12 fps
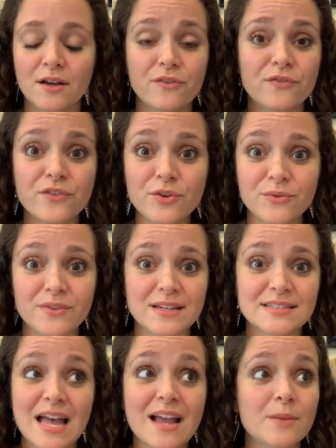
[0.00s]
A few
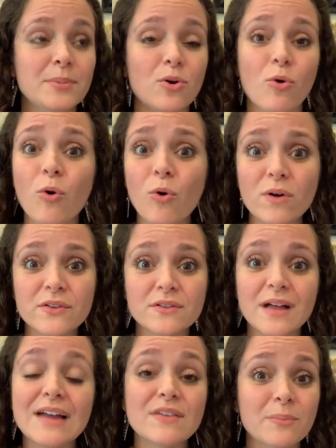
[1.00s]
things. That could be a whole other
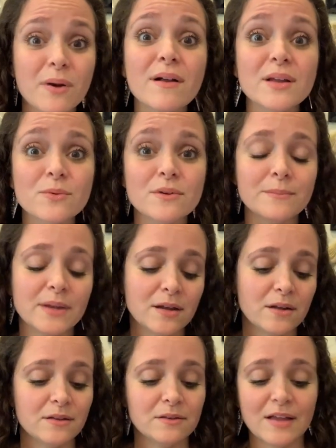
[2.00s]
live. I probably will make
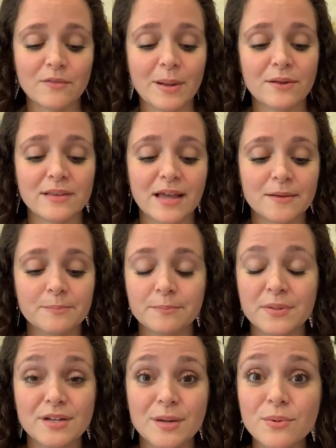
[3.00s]
another live about that.
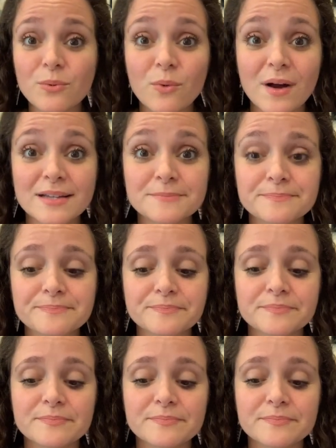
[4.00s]
But number one,